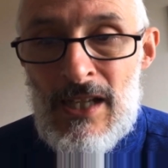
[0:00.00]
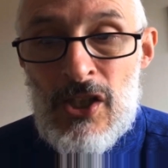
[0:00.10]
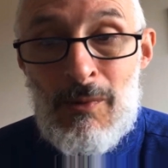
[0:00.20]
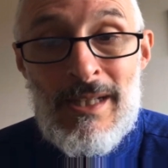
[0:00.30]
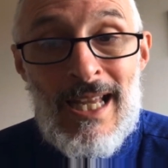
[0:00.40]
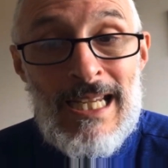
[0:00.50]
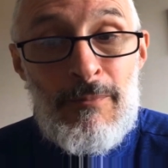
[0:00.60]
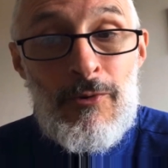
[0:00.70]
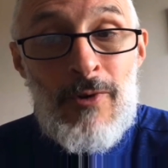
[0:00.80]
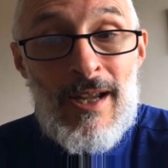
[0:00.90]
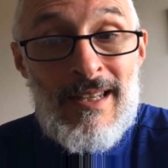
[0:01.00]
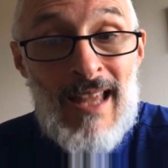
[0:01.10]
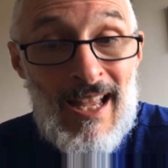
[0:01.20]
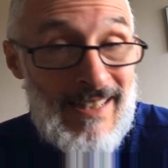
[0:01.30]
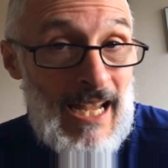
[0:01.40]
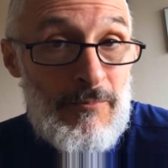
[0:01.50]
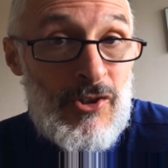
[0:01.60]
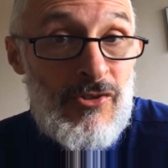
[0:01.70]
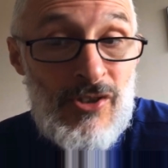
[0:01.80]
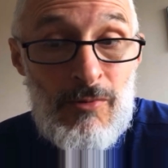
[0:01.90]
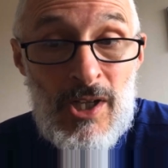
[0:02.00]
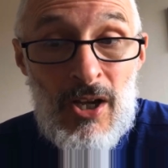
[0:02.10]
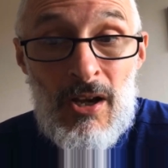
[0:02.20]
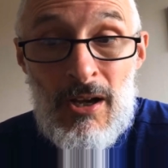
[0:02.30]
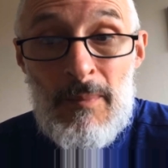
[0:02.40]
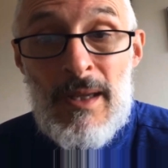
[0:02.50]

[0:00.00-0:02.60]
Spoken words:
to enable an adaptation to occur,